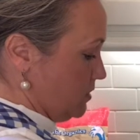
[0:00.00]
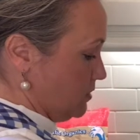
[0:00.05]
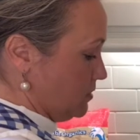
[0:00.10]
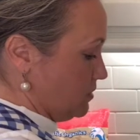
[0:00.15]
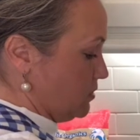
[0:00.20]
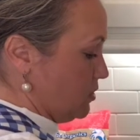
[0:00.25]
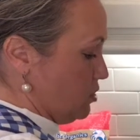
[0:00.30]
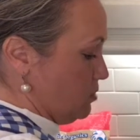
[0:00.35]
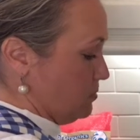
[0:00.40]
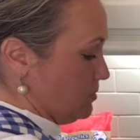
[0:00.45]

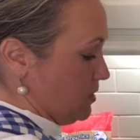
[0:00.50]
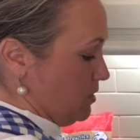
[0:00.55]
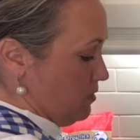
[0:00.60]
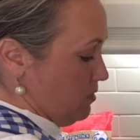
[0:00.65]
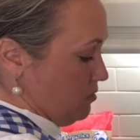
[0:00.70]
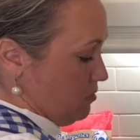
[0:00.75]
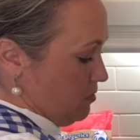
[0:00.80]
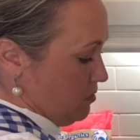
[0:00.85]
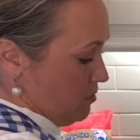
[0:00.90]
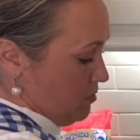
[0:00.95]
scoop. So that
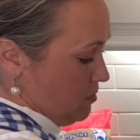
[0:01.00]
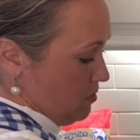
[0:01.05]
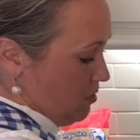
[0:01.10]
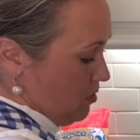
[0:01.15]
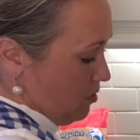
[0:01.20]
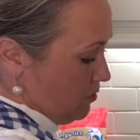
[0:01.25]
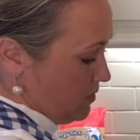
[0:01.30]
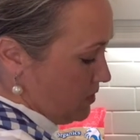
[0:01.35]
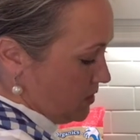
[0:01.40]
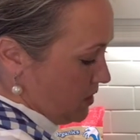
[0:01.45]

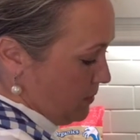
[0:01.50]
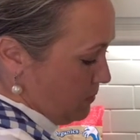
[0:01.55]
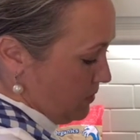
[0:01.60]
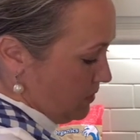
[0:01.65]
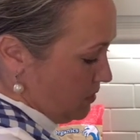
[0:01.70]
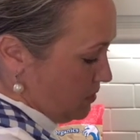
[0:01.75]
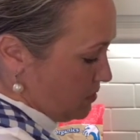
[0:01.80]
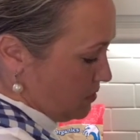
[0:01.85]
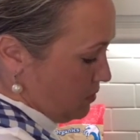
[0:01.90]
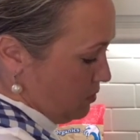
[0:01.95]
all these come
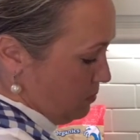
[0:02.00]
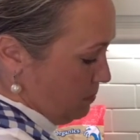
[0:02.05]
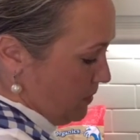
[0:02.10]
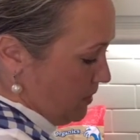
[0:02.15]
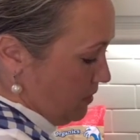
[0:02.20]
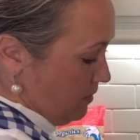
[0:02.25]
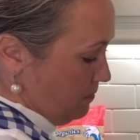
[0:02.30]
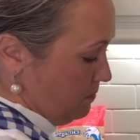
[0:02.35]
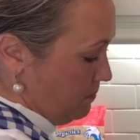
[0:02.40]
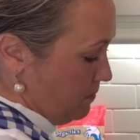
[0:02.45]
with a scoop in
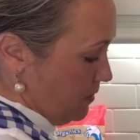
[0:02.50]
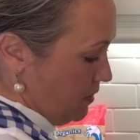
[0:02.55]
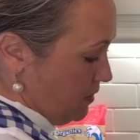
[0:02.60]
them.